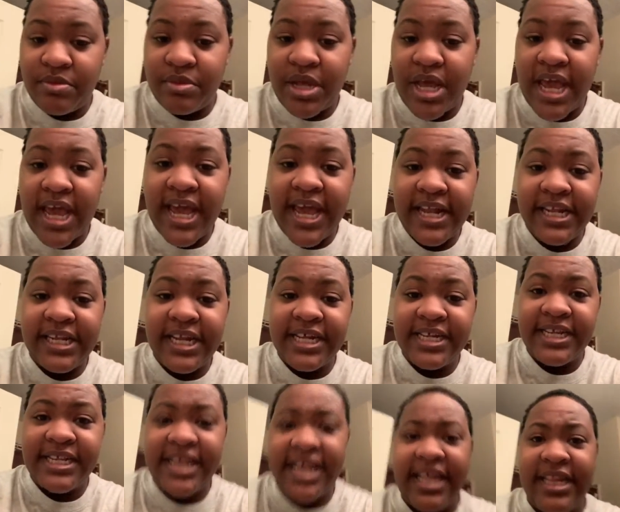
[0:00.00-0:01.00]
And let's
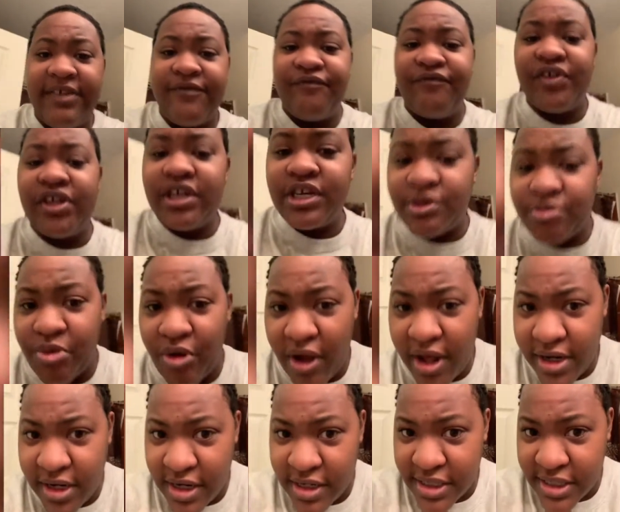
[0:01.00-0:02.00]
see the finished
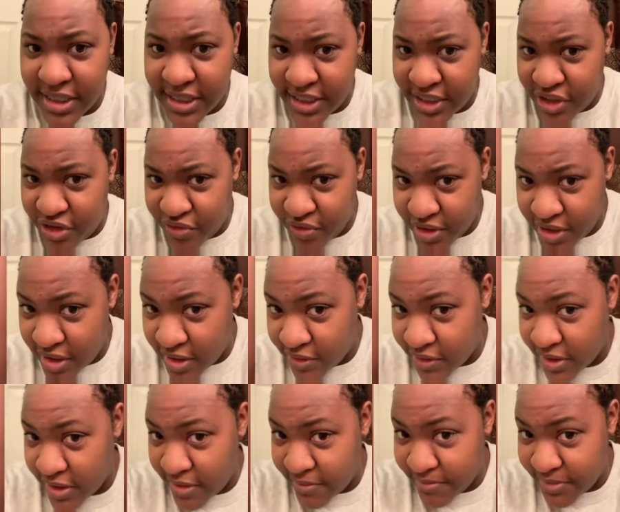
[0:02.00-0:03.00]
product. It gets you a
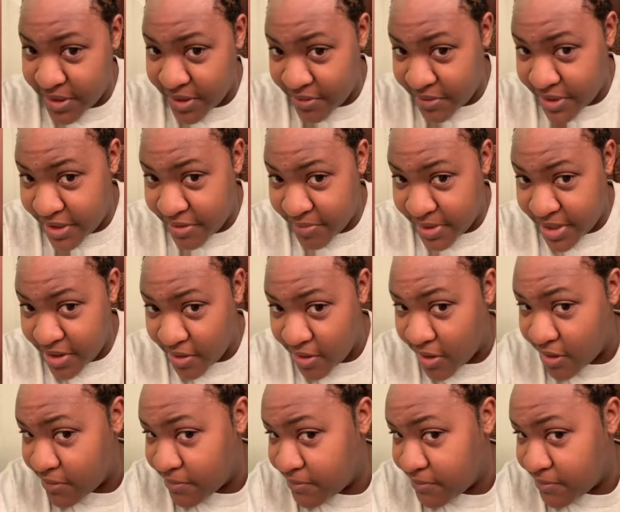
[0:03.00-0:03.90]
close-up. So here we are.